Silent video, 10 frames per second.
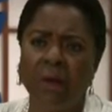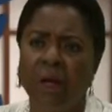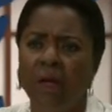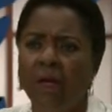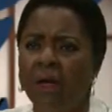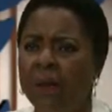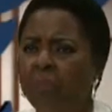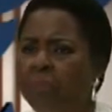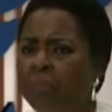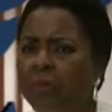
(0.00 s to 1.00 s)

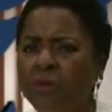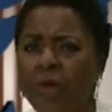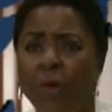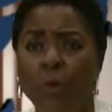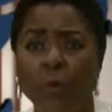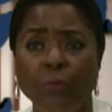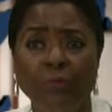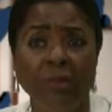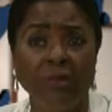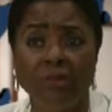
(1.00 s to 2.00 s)
knows
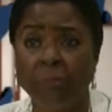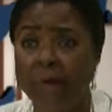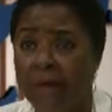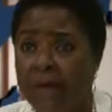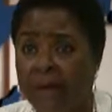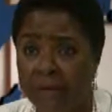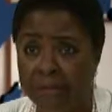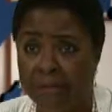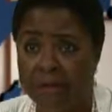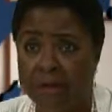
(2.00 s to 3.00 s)
its
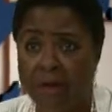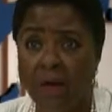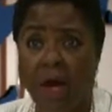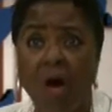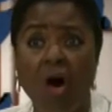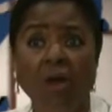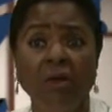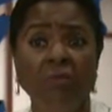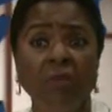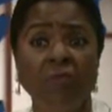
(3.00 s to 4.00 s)
place. All
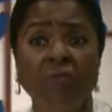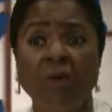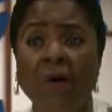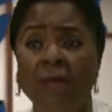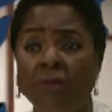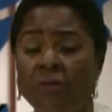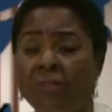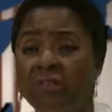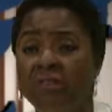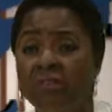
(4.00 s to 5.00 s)
of them follow
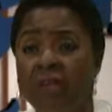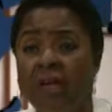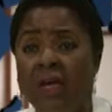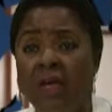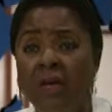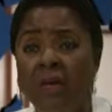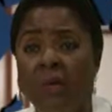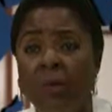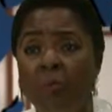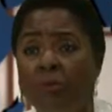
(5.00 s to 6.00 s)
the
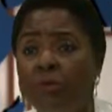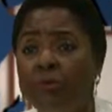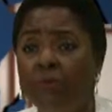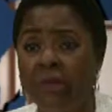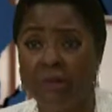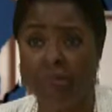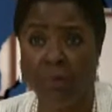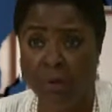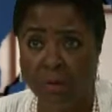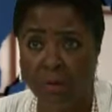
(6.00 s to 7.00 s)
same music
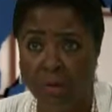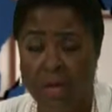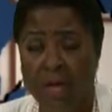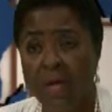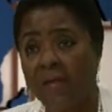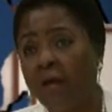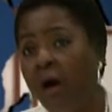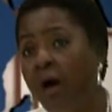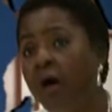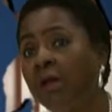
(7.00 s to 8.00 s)
book, and
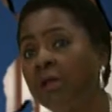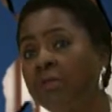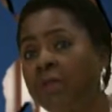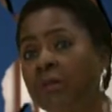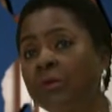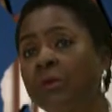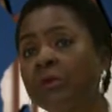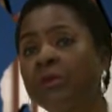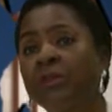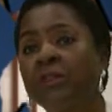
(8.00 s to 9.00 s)
all of them
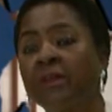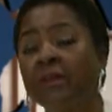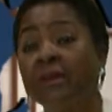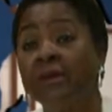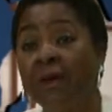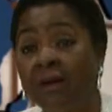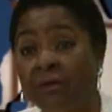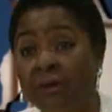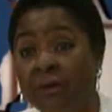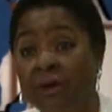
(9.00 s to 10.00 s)
look to the
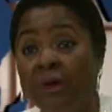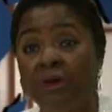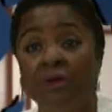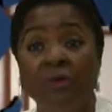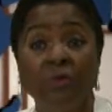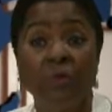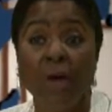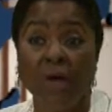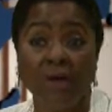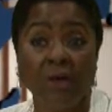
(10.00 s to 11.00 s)
conductor to
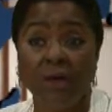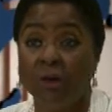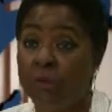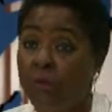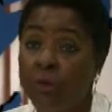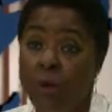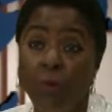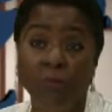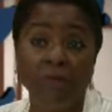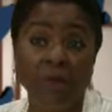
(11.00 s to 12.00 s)
direct. You
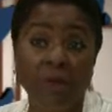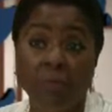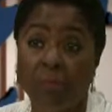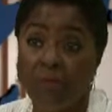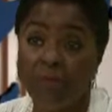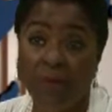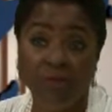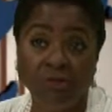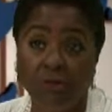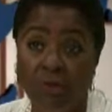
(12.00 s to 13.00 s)
don't see a
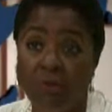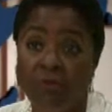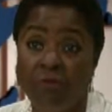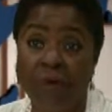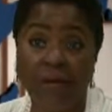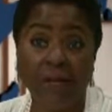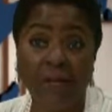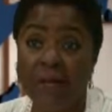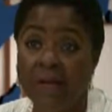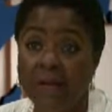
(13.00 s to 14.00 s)
professional
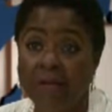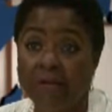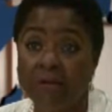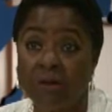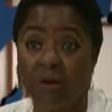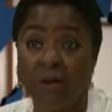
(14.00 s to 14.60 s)
violinist